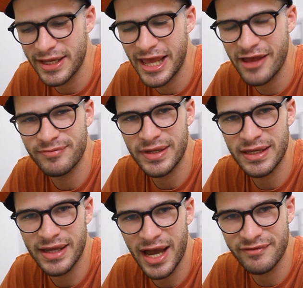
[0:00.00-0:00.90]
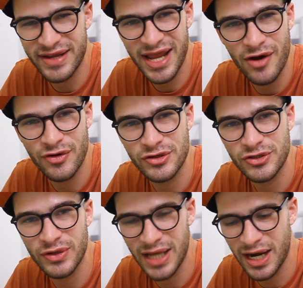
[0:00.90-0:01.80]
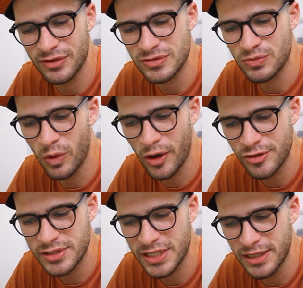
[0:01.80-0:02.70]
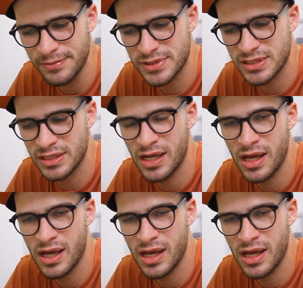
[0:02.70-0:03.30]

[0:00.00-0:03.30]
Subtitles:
gave me kind of a counter to a lot of those water types,